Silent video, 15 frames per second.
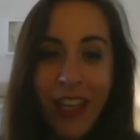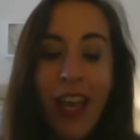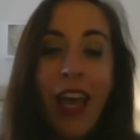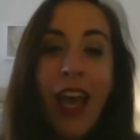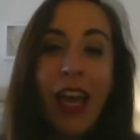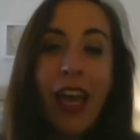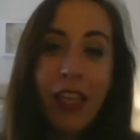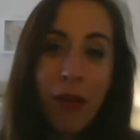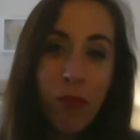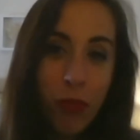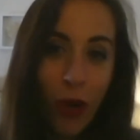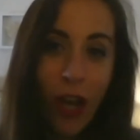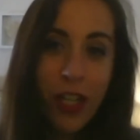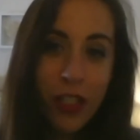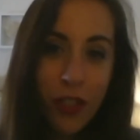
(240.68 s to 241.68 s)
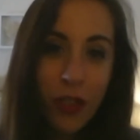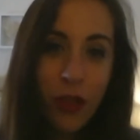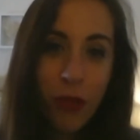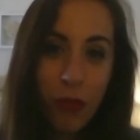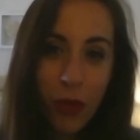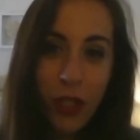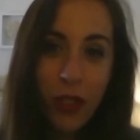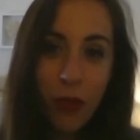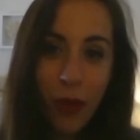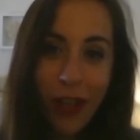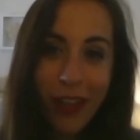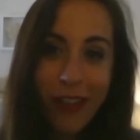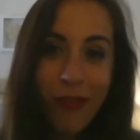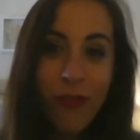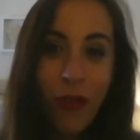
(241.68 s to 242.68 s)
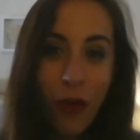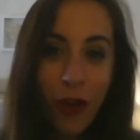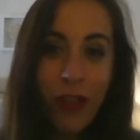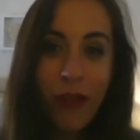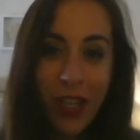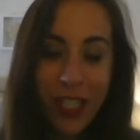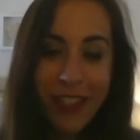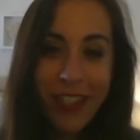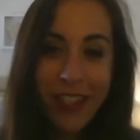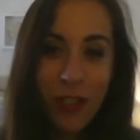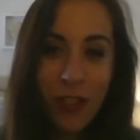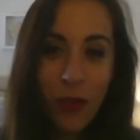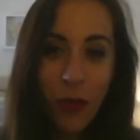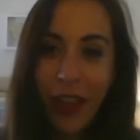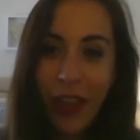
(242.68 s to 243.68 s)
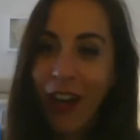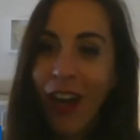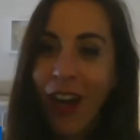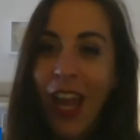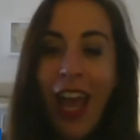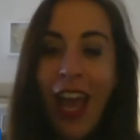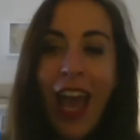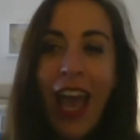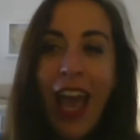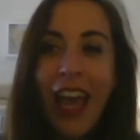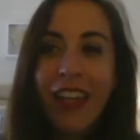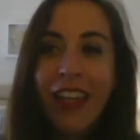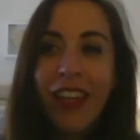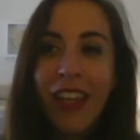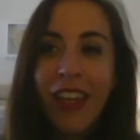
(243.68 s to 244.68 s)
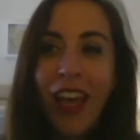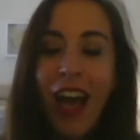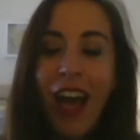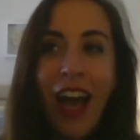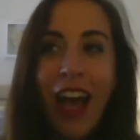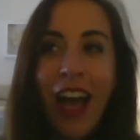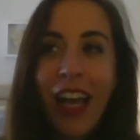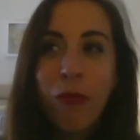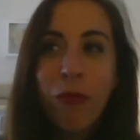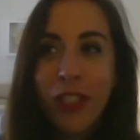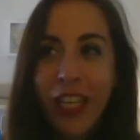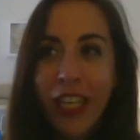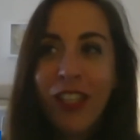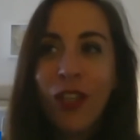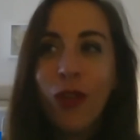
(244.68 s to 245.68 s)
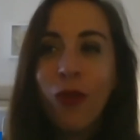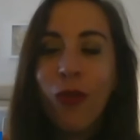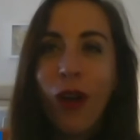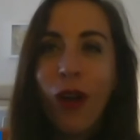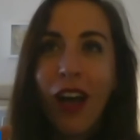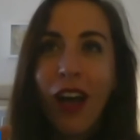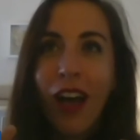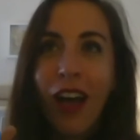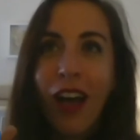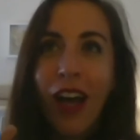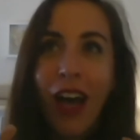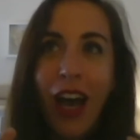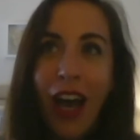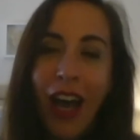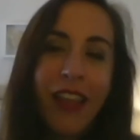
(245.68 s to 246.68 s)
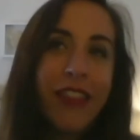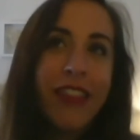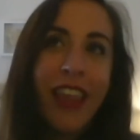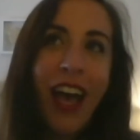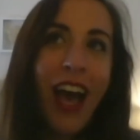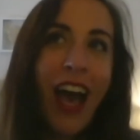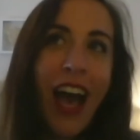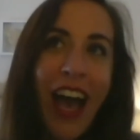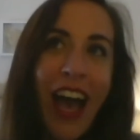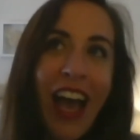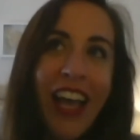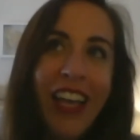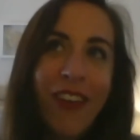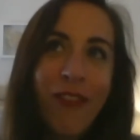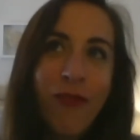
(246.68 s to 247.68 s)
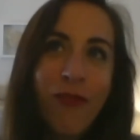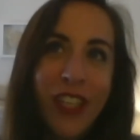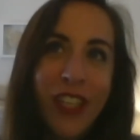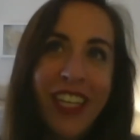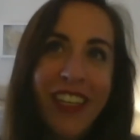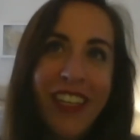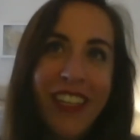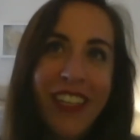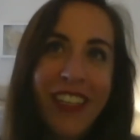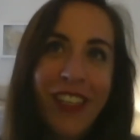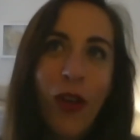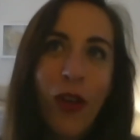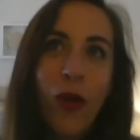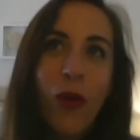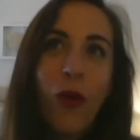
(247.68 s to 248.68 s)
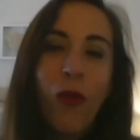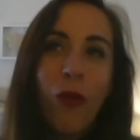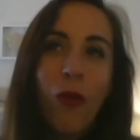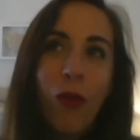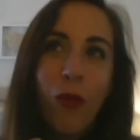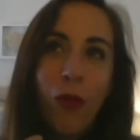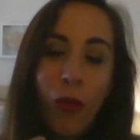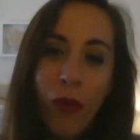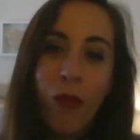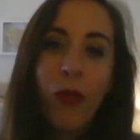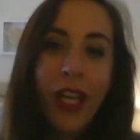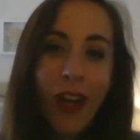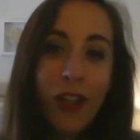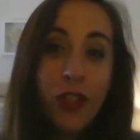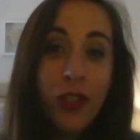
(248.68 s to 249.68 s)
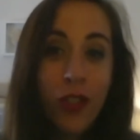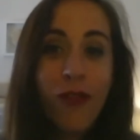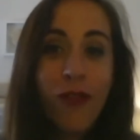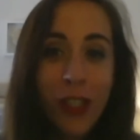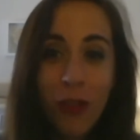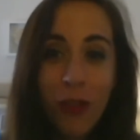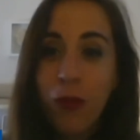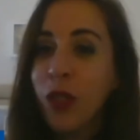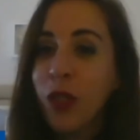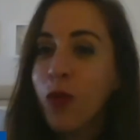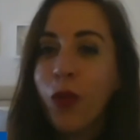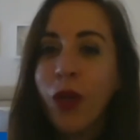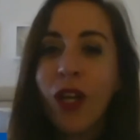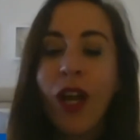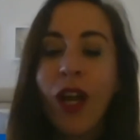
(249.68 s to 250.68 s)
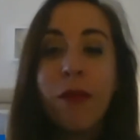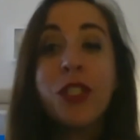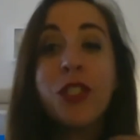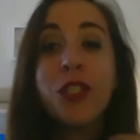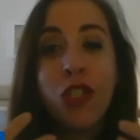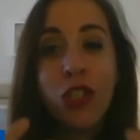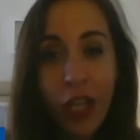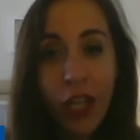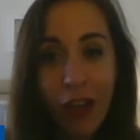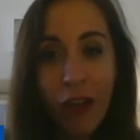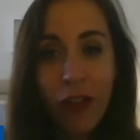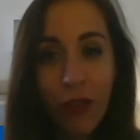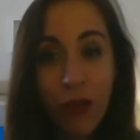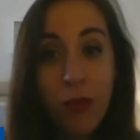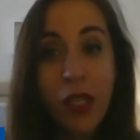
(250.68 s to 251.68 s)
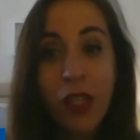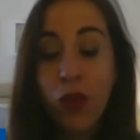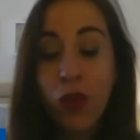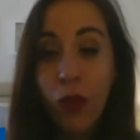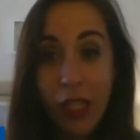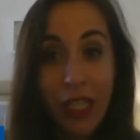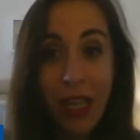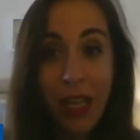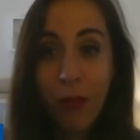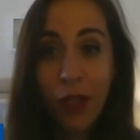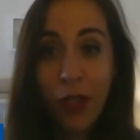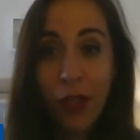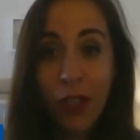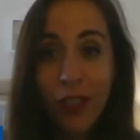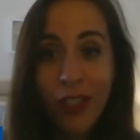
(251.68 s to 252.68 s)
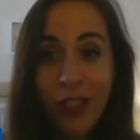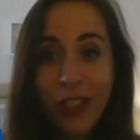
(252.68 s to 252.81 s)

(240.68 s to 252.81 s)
mm-hmm. and then brought to Bridgewell for the residents who are there. And I will tell you, I feel when we are serving those meals, when we are able to share those meals with neighbors,